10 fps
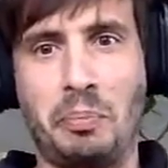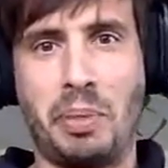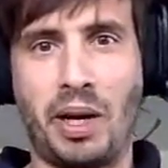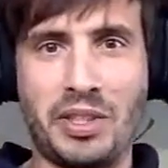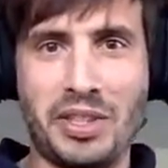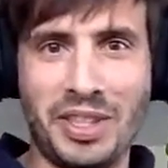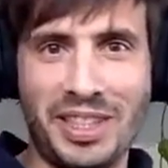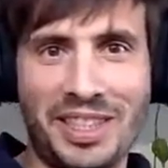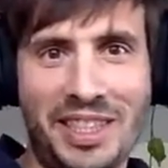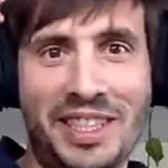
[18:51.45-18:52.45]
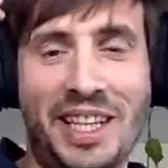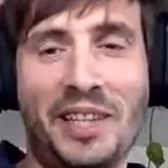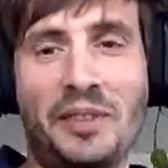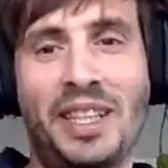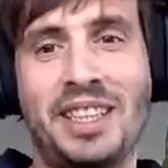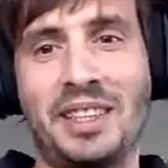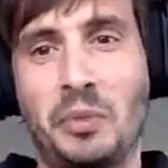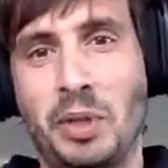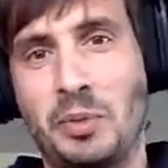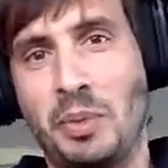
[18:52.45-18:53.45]
partials inside of that
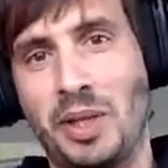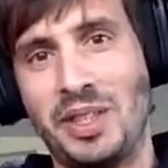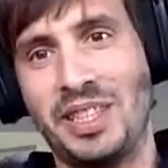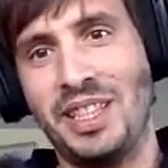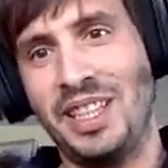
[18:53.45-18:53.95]
response.